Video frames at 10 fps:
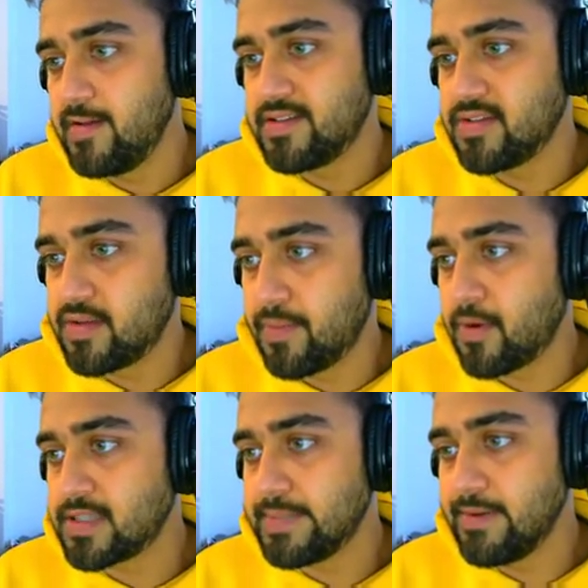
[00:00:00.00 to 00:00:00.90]
So the
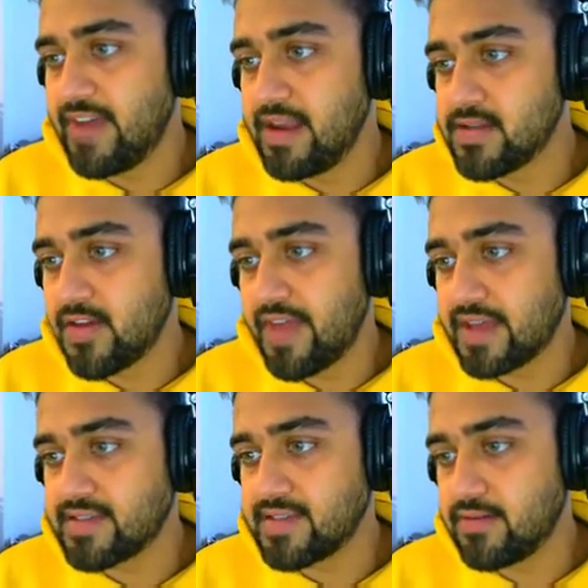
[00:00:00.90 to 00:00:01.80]
possible values of
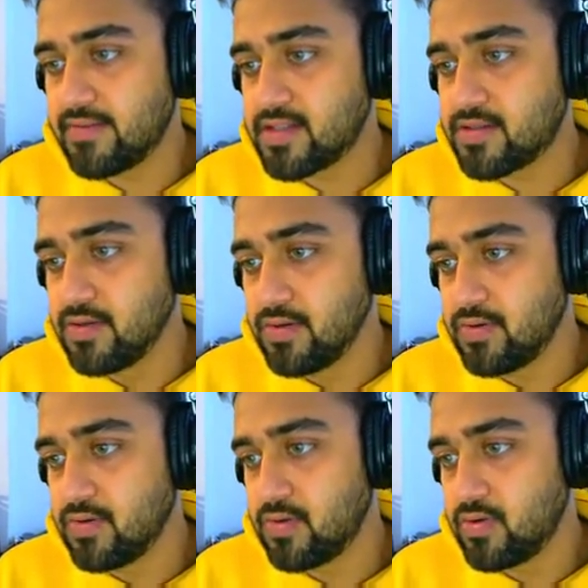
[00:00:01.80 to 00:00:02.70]
X is equals to
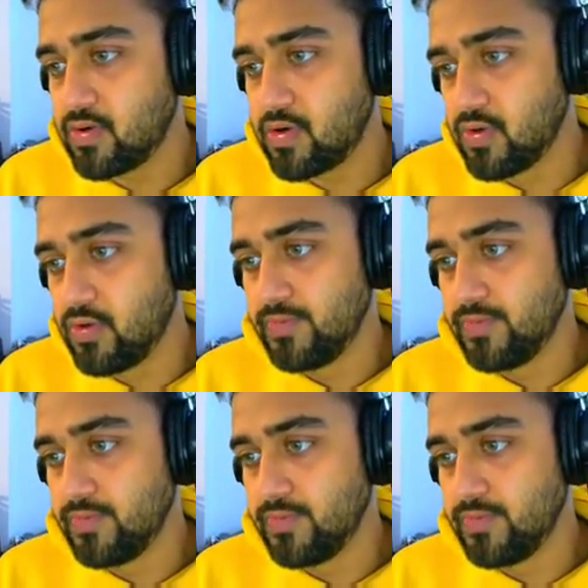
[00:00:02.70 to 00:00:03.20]
2.